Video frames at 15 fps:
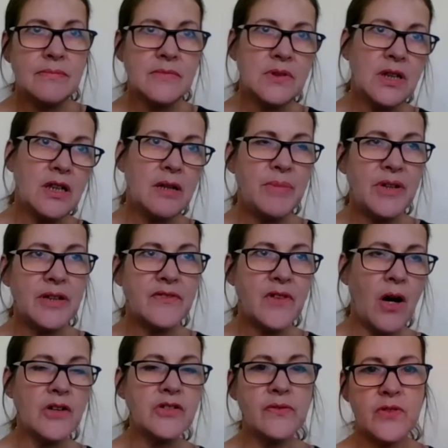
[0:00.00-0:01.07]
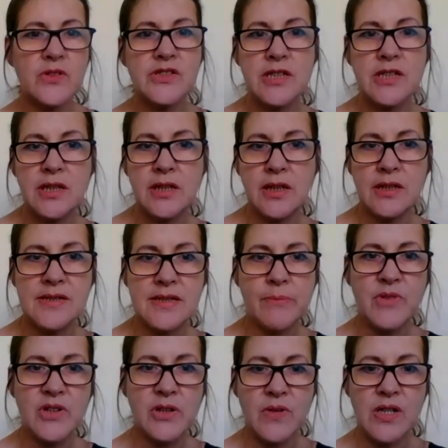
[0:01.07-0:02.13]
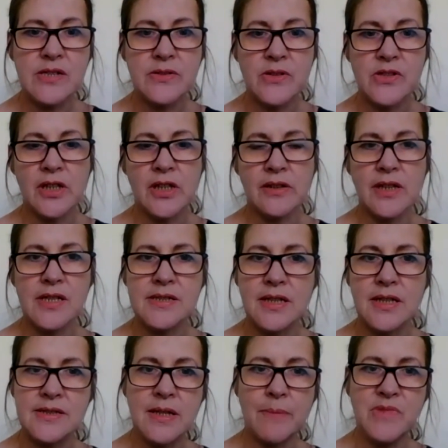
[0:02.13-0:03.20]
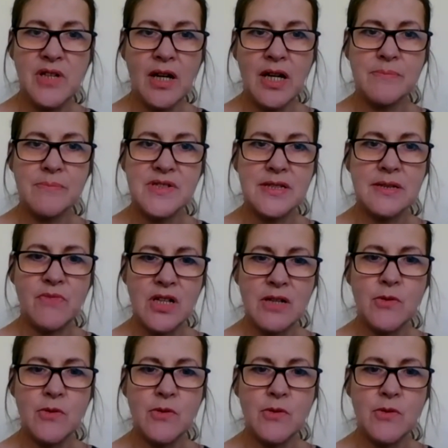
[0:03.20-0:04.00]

a bit of controversy in some of the research on this that sometimes we,